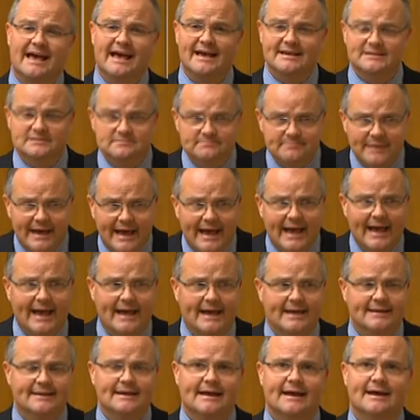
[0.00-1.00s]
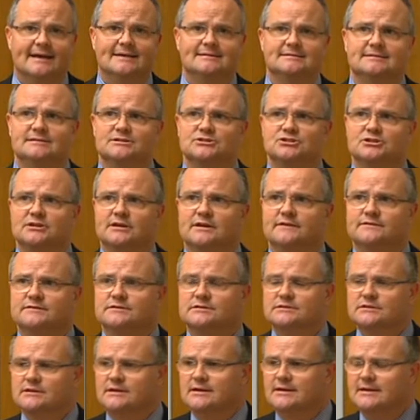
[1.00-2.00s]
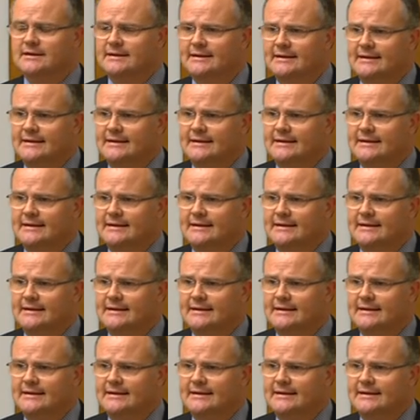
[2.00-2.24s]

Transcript: as bad as the GFC.